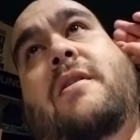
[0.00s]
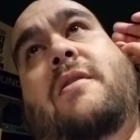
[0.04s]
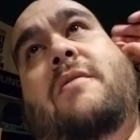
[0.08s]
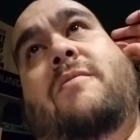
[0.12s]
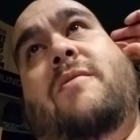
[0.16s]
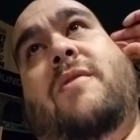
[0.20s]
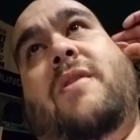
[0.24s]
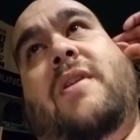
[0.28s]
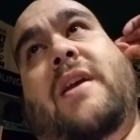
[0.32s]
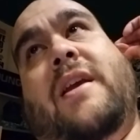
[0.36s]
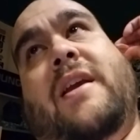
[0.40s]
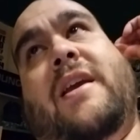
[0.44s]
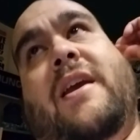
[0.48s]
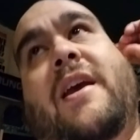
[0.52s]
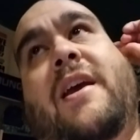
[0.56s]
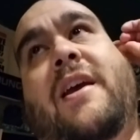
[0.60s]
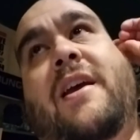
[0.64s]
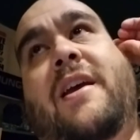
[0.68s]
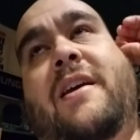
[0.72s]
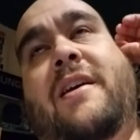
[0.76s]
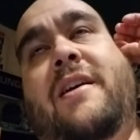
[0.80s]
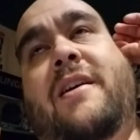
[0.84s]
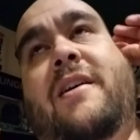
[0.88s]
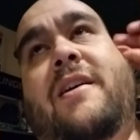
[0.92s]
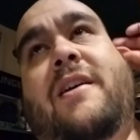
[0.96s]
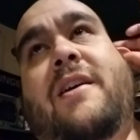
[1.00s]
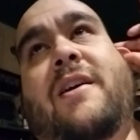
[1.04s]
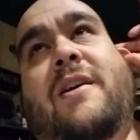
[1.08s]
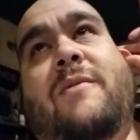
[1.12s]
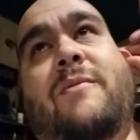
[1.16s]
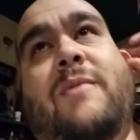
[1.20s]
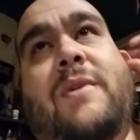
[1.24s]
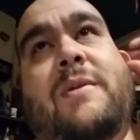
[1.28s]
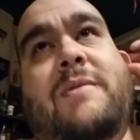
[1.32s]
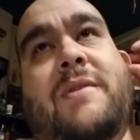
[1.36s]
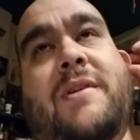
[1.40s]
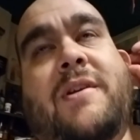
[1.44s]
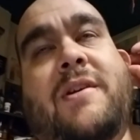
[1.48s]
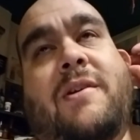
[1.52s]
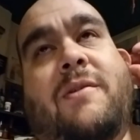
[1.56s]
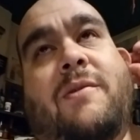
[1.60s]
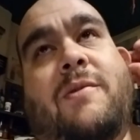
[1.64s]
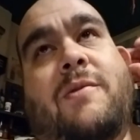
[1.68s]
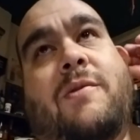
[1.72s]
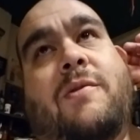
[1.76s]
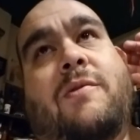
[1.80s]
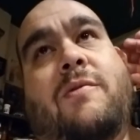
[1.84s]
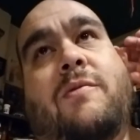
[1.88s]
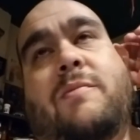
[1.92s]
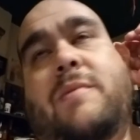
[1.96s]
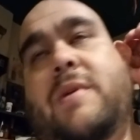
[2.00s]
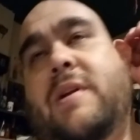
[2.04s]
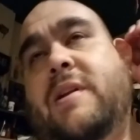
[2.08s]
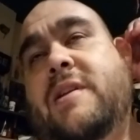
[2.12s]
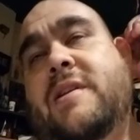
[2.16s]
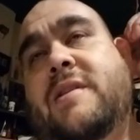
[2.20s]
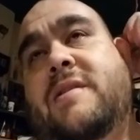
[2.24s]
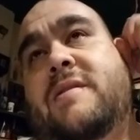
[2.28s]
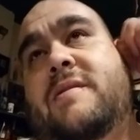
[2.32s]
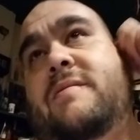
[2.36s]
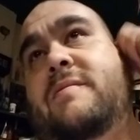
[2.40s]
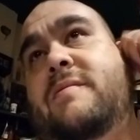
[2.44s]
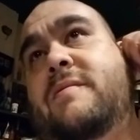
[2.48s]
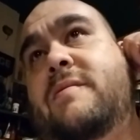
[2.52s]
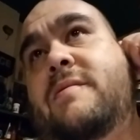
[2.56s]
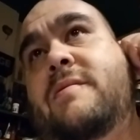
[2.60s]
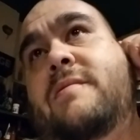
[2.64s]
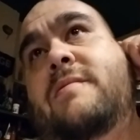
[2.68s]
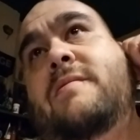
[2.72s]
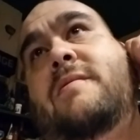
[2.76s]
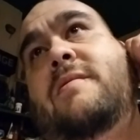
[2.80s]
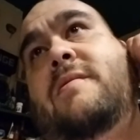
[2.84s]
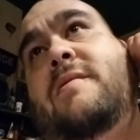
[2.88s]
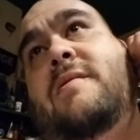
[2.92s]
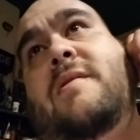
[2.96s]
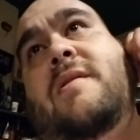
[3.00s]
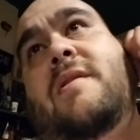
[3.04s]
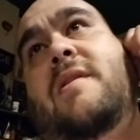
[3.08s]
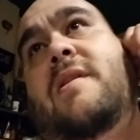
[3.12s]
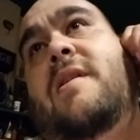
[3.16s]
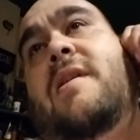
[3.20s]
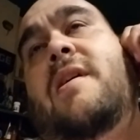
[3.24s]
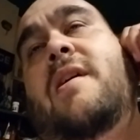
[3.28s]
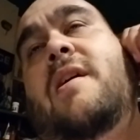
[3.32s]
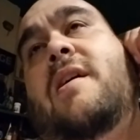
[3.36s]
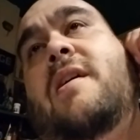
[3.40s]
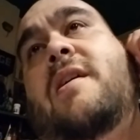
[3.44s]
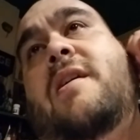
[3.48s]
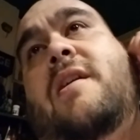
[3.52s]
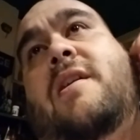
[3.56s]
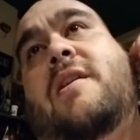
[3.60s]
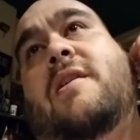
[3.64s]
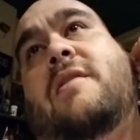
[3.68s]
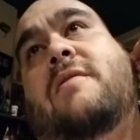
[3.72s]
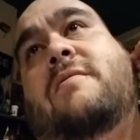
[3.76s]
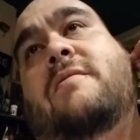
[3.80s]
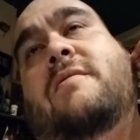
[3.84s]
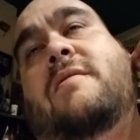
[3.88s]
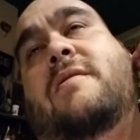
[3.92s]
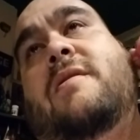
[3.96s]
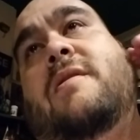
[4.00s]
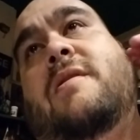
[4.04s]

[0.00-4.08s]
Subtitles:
where, like, we would go home and just, you know,